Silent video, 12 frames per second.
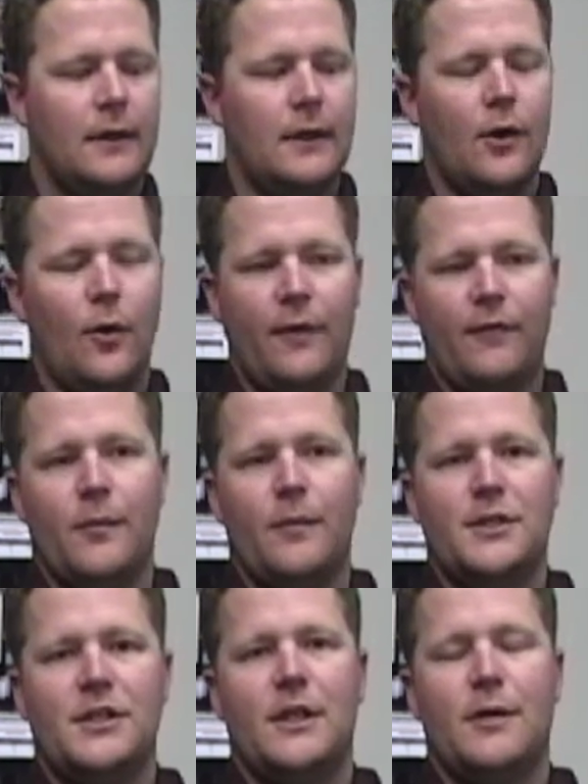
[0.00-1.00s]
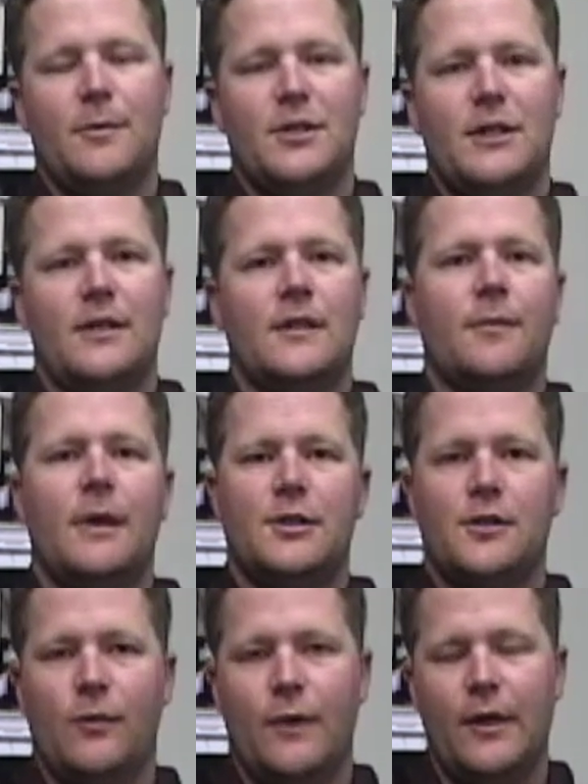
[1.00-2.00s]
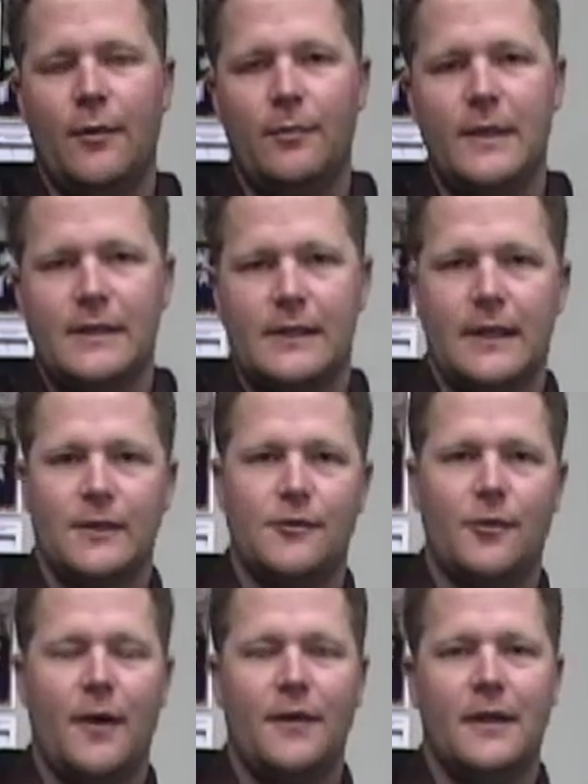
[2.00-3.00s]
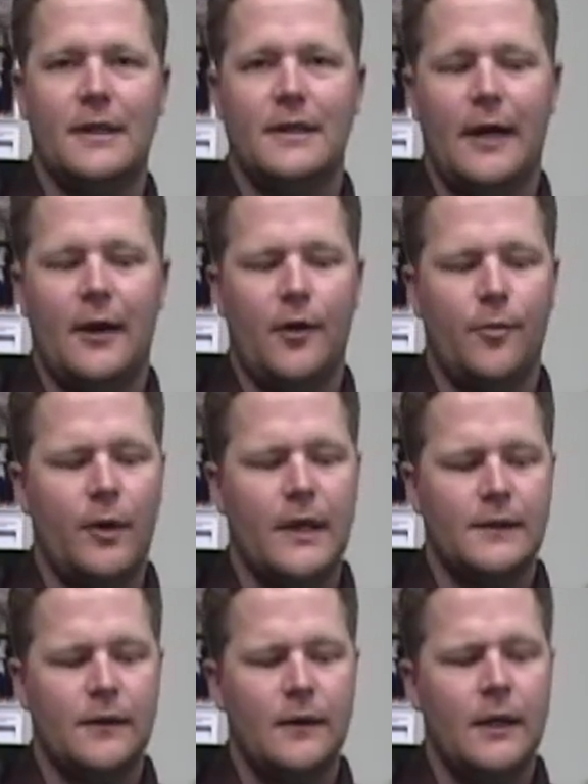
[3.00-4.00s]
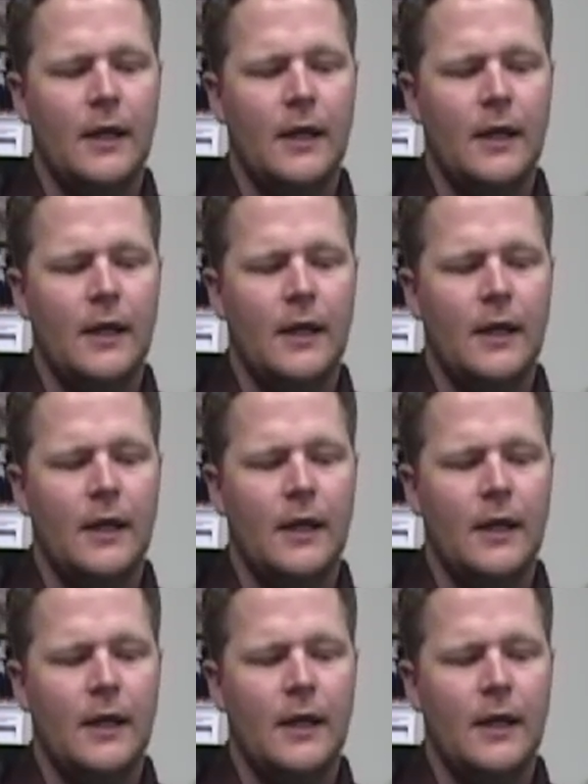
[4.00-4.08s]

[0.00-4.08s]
going from machine to machine to make sure we don't miss things throughout the entire appraisal.